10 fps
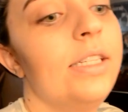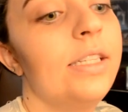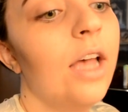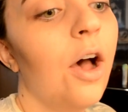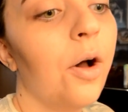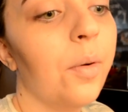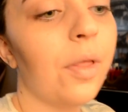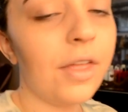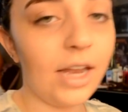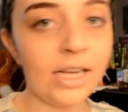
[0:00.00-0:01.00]
So
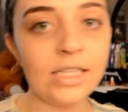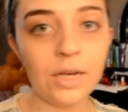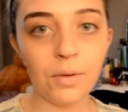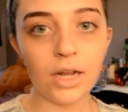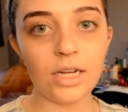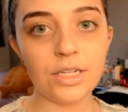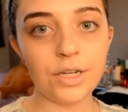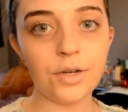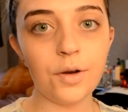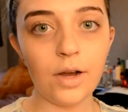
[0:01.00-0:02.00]
the next thing we're going to
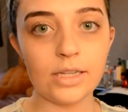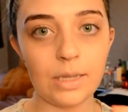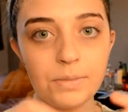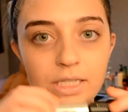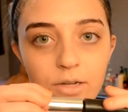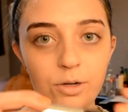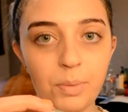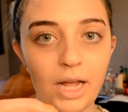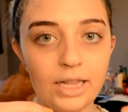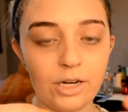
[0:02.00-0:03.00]
do is I'm just going to
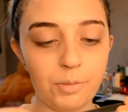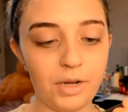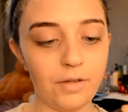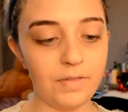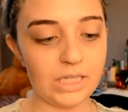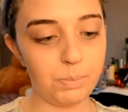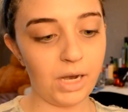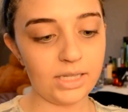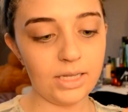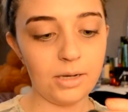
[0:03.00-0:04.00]
apply a little bit of this
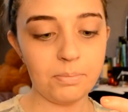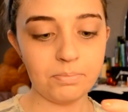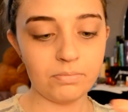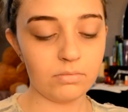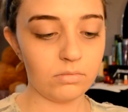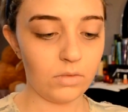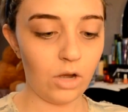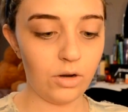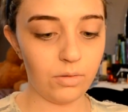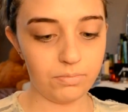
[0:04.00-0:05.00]
Buxom
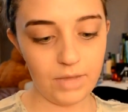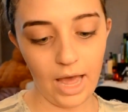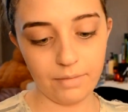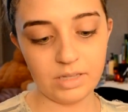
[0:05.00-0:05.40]
oh no, yeah,